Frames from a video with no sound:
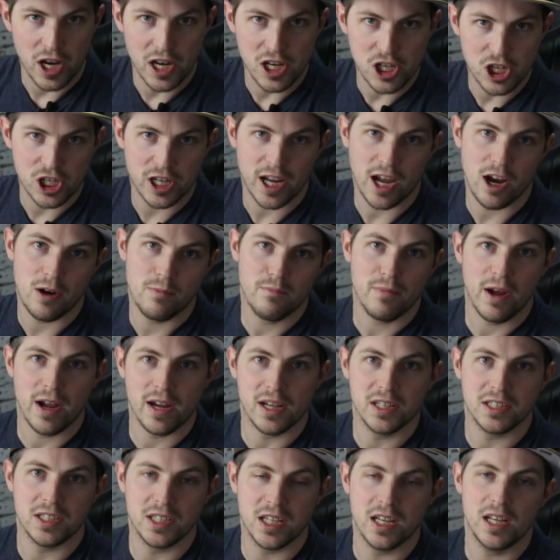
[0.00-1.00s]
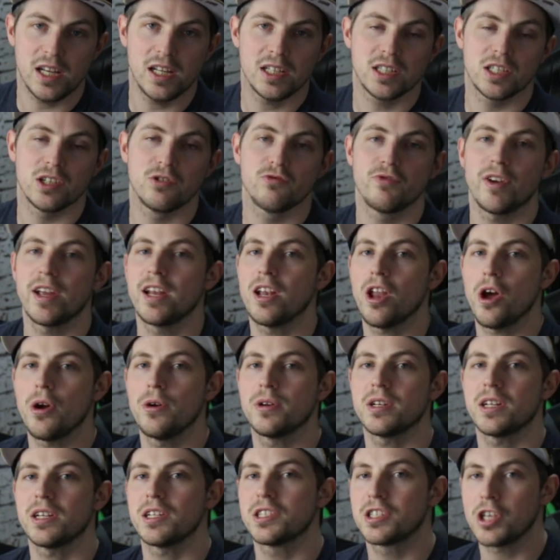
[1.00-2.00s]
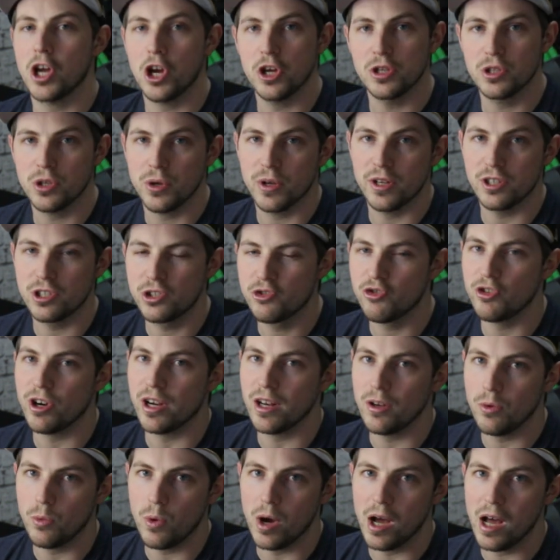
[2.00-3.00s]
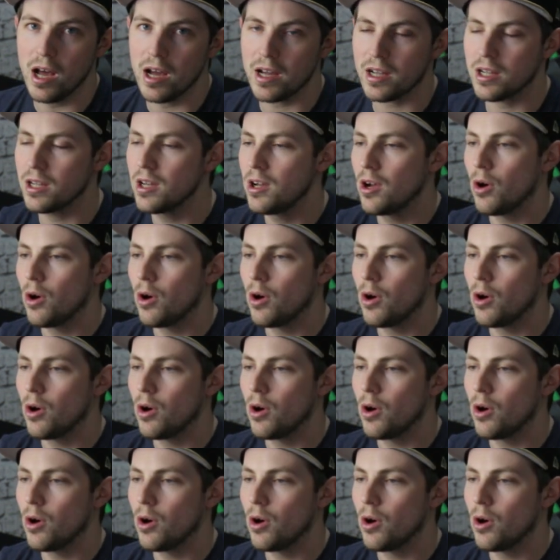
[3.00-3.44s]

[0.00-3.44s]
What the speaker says: changing out magazines and reloading, so doing drill work,